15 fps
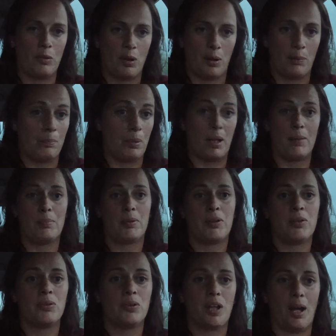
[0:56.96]
barbecue
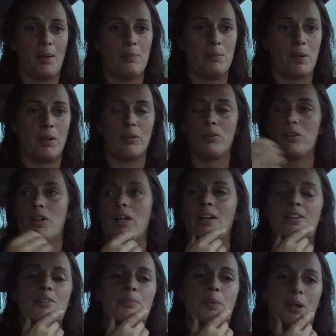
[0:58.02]
camp out. I had
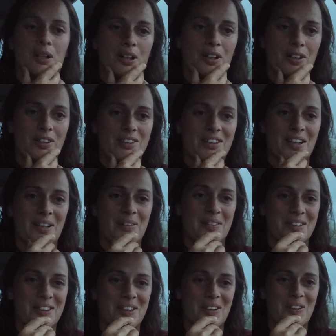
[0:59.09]
burgers that I wanted
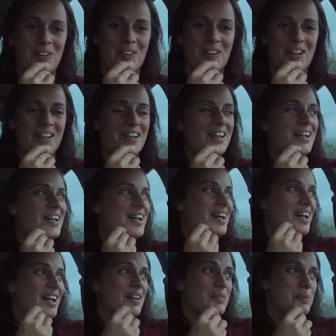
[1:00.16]
to cook,
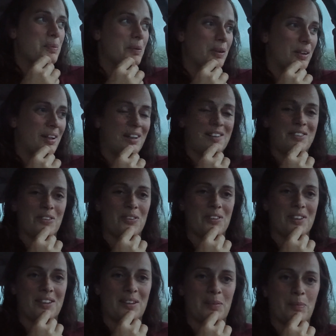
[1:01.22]
but I don't think
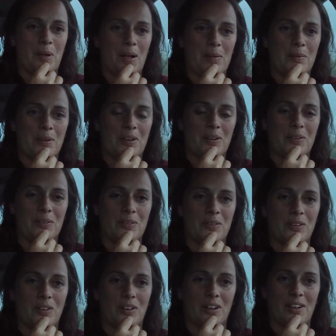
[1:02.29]
a barbecue
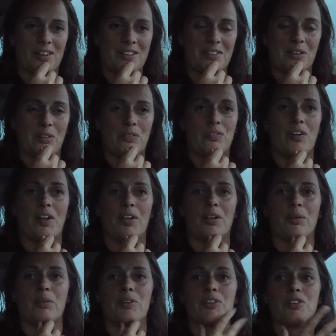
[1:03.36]
or any sort of fire
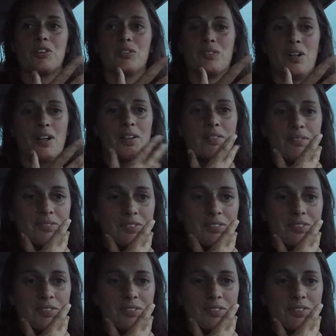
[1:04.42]
would survive the